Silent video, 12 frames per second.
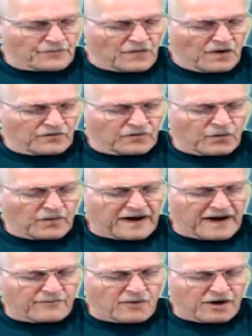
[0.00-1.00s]
The way I
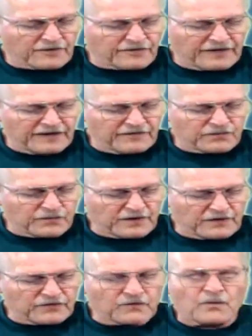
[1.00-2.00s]
marked these
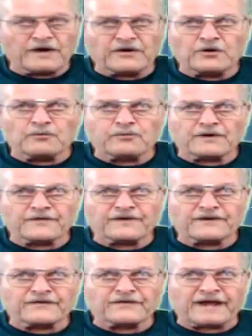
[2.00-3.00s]
was when you put
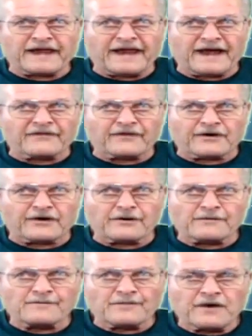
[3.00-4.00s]
this
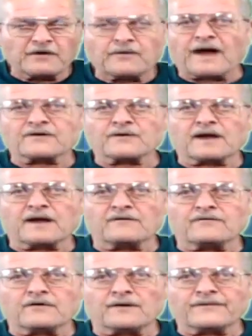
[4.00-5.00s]
together, you actually
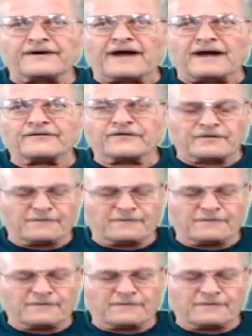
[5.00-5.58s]
cover up the dots.